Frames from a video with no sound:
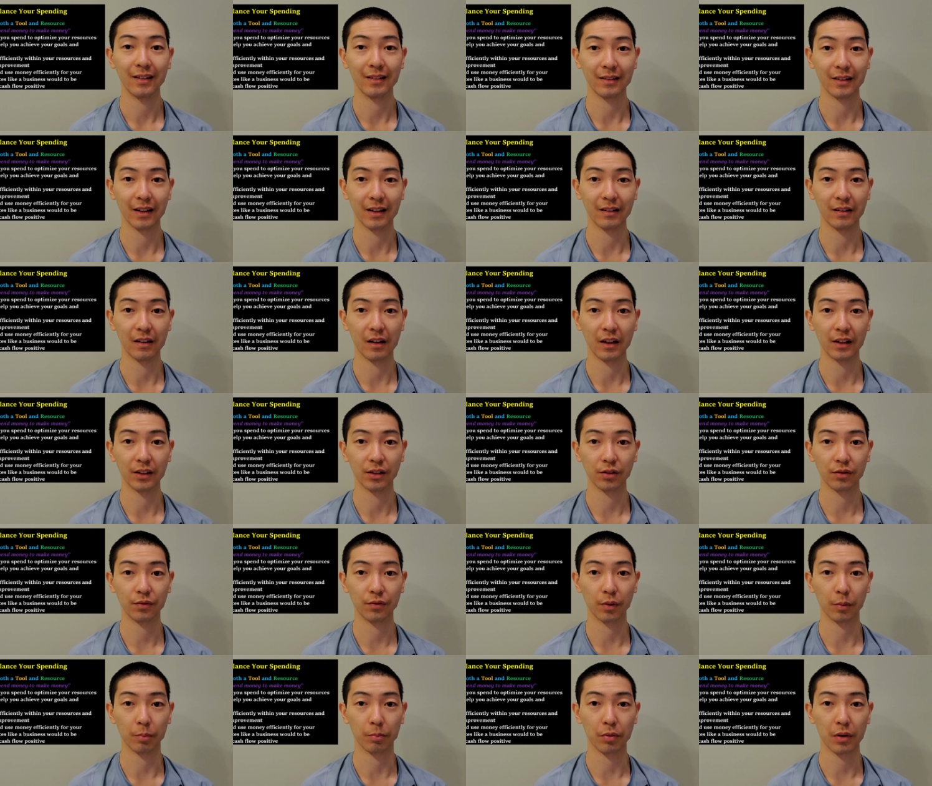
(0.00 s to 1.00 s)
deadlines
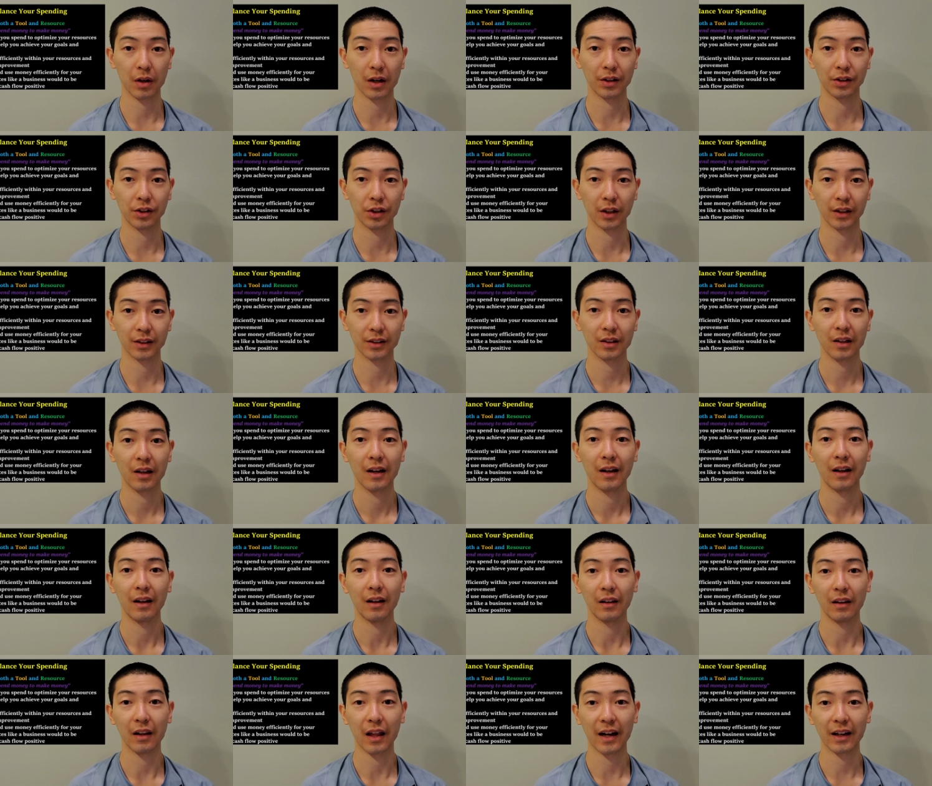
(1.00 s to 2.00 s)
for projects,
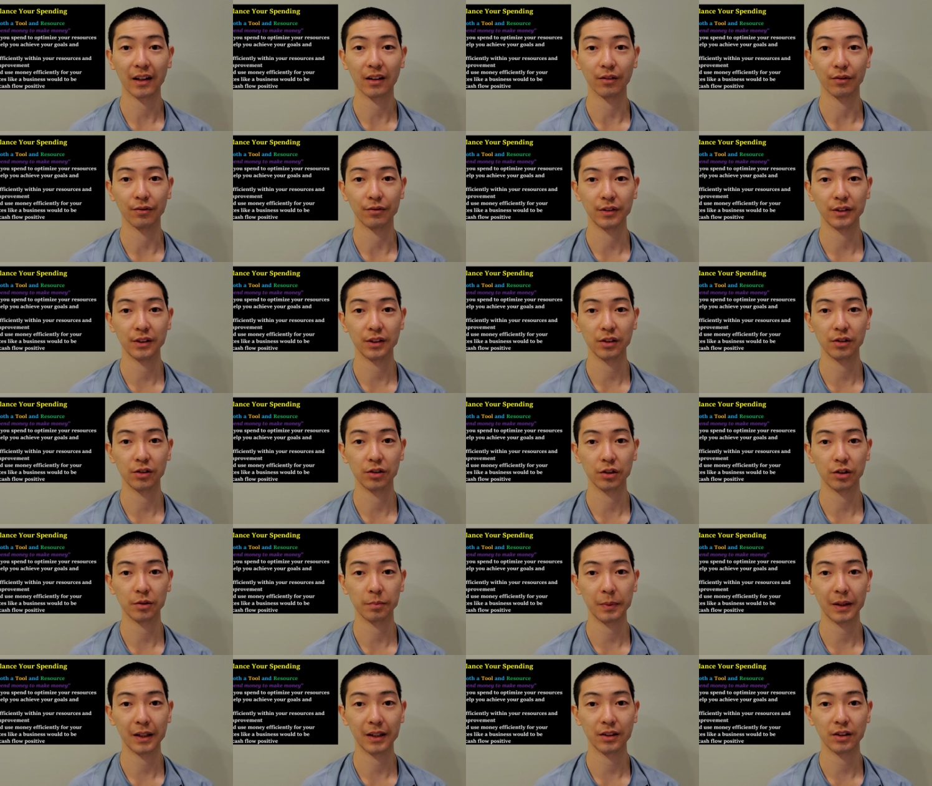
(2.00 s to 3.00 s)
lack of physical
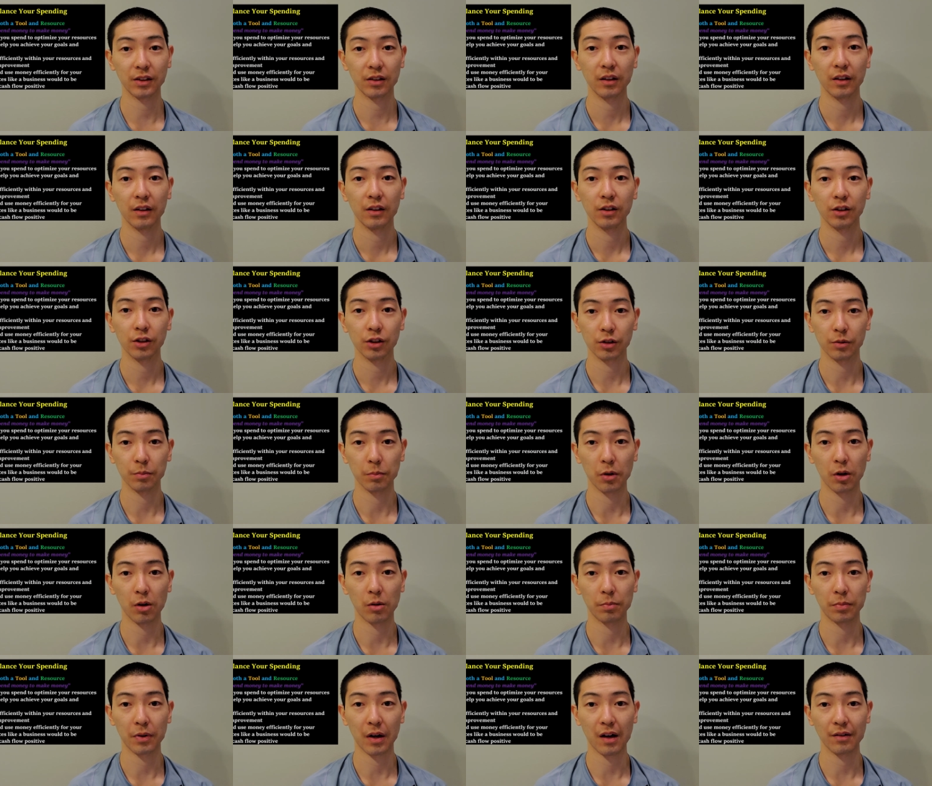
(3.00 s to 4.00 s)
space,
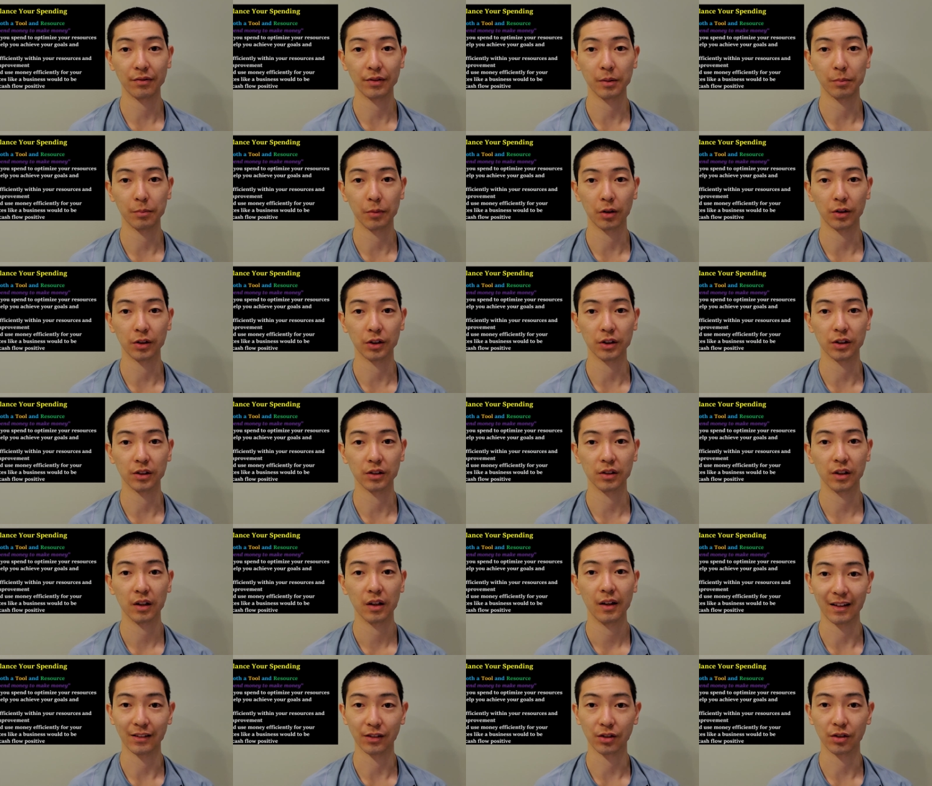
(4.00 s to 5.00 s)
small profit margins,
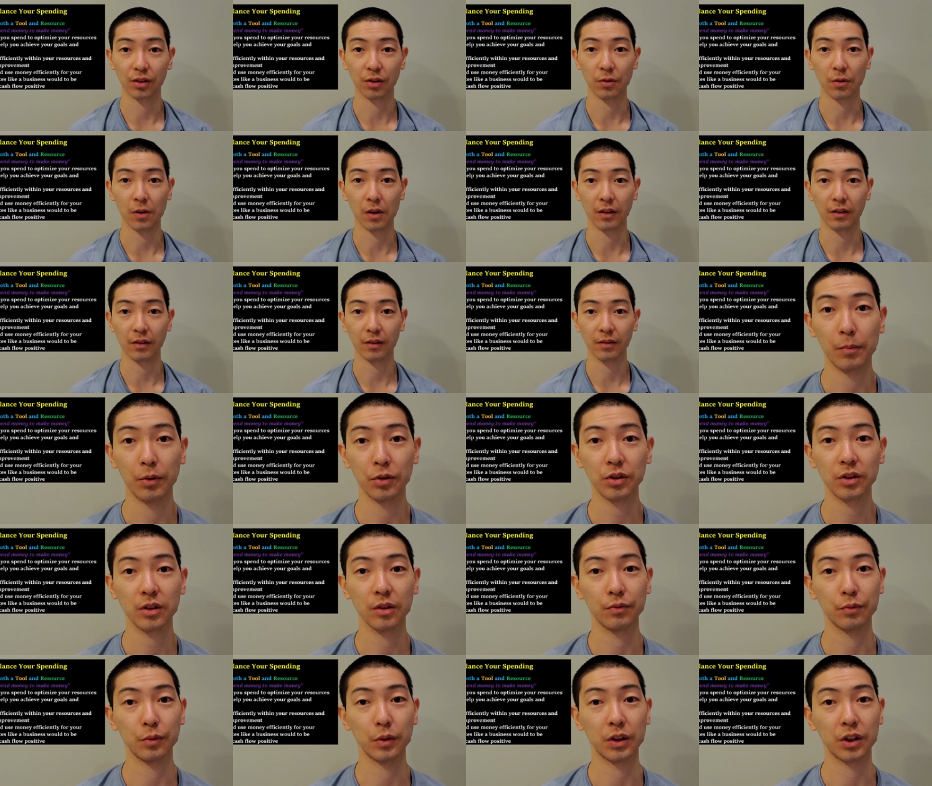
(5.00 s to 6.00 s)
and so on,
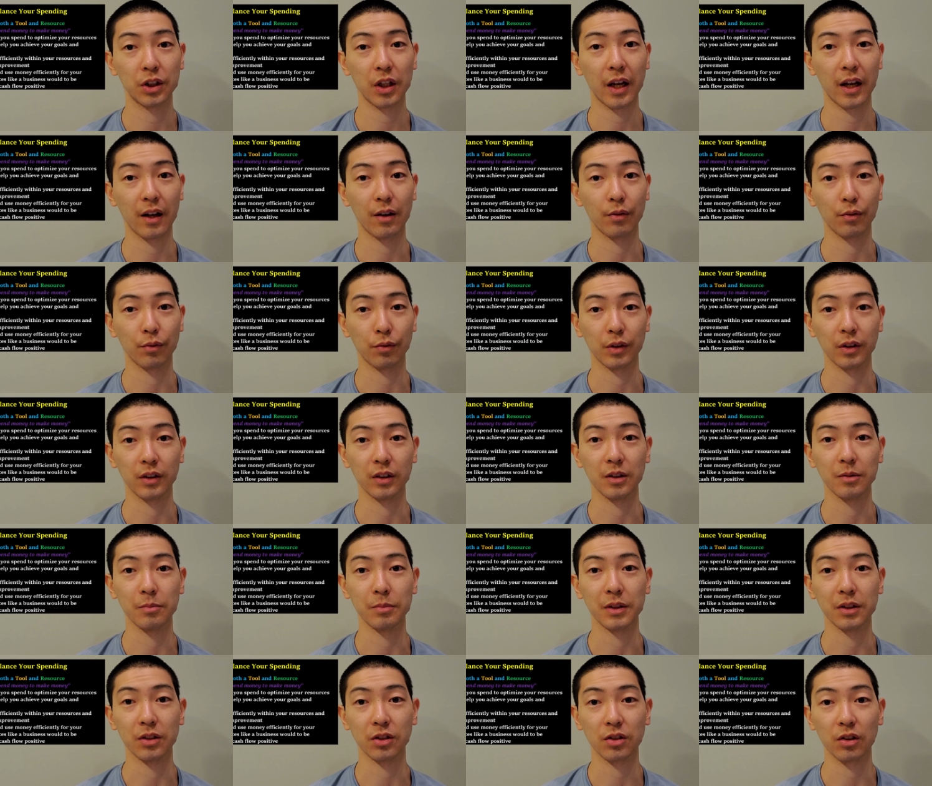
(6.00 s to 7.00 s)
most of which can't really
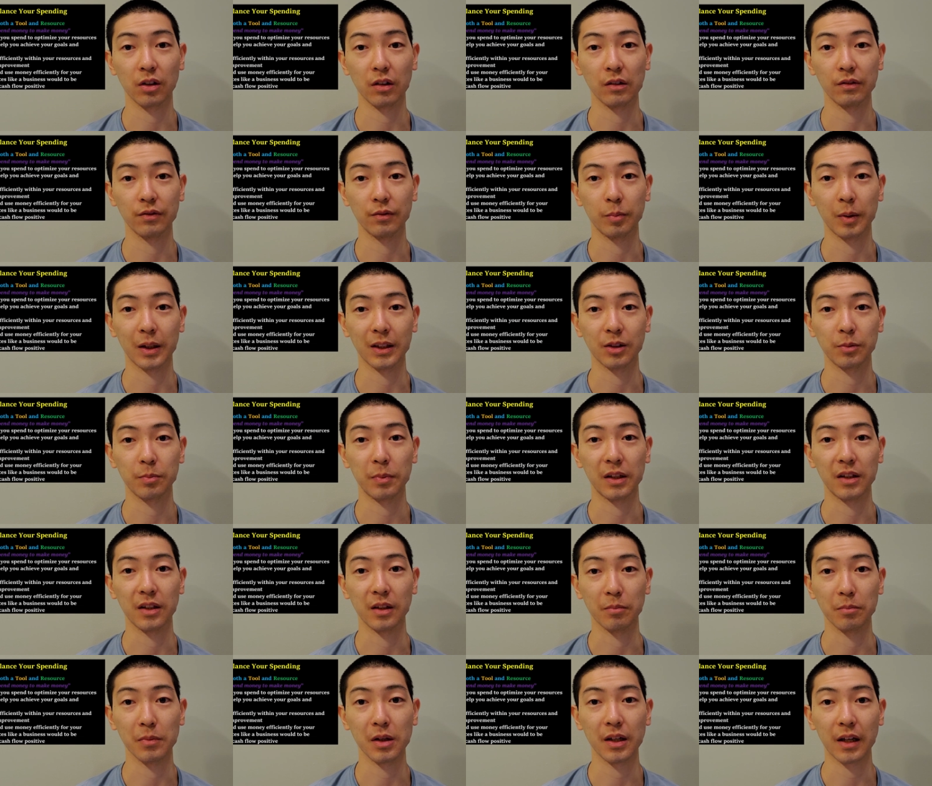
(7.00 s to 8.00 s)
be solved by
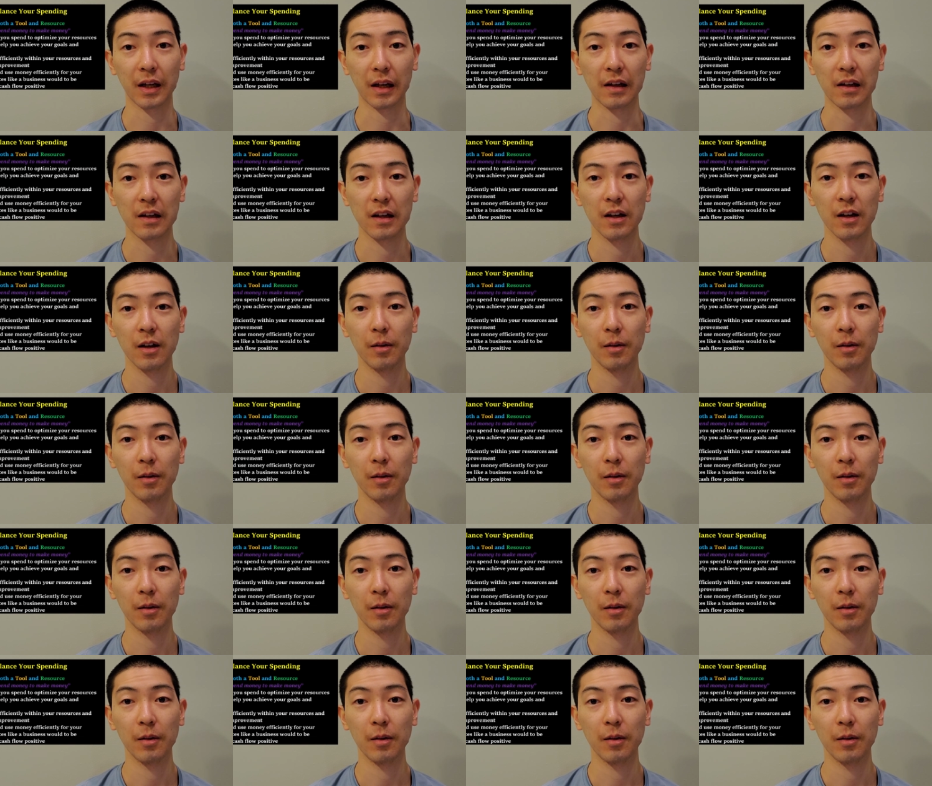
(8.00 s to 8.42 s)
spending money,